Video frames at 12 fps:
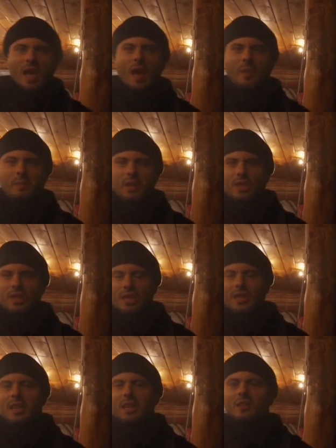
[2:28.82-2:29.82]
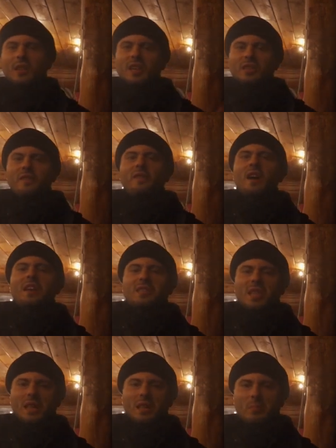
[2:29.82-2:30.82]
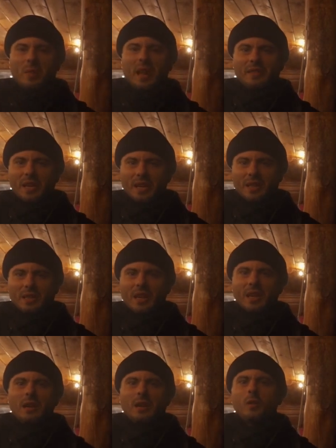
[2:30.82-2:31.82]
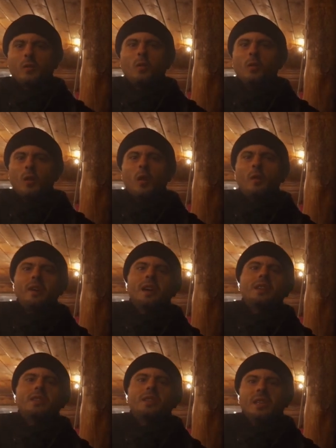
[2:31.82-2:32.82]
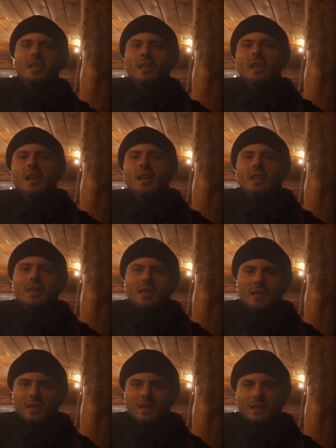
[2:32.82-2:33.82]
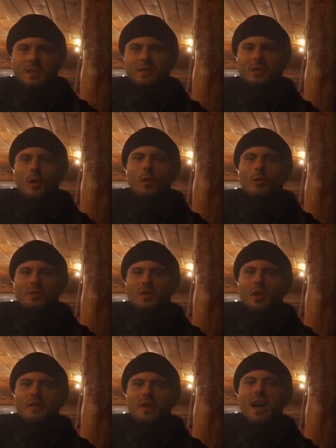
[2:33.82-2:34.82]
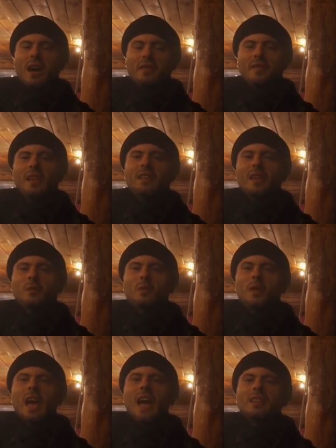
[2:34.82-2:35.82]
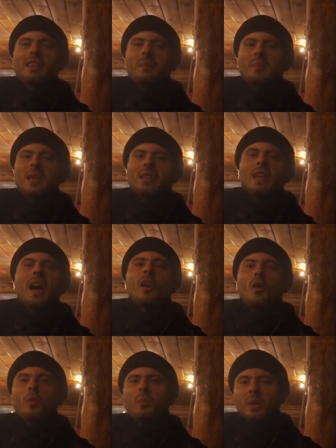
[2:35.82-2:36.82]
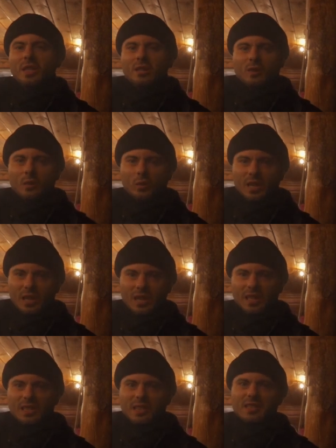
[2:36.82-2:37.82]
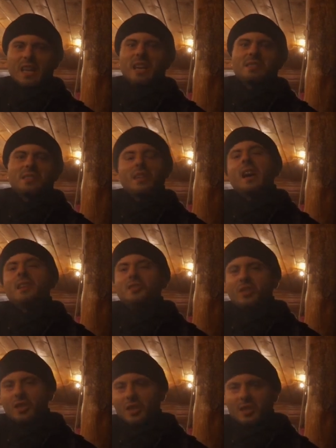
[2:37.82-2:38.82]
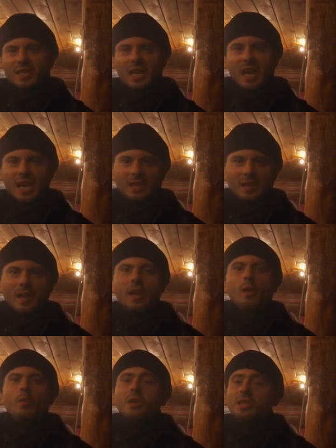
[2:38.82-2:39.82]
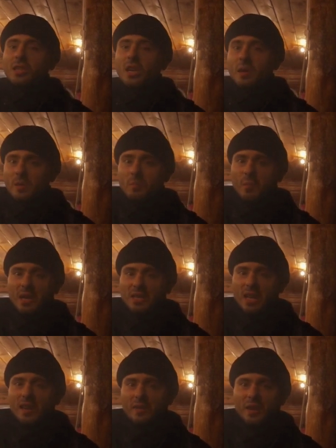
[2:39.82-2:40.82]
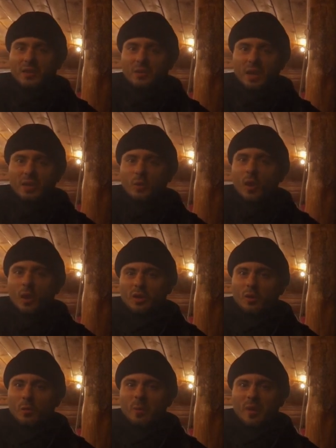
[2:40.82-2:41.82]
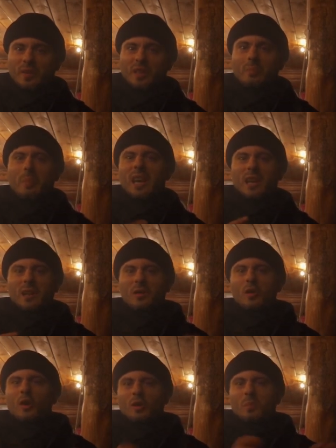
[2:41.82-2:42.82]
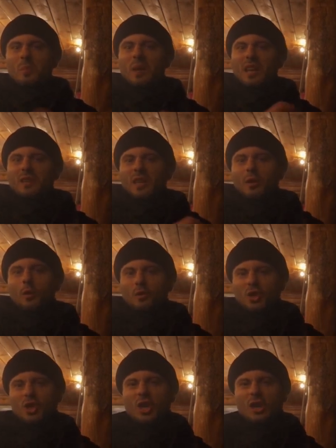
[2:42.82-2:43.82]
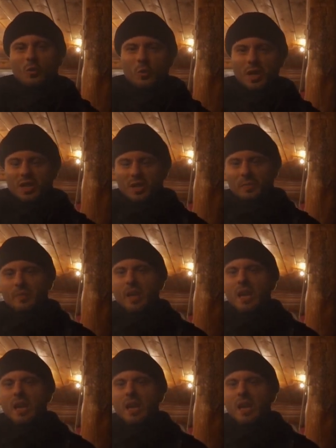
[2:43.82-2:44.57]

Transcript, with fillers: a bit in a tragifarcical manner the rule over the uh, souls of Earth, and that will end up in complete slaughter, a disaster, a genocide, which myself I try to also prevent by not believing those shitwits.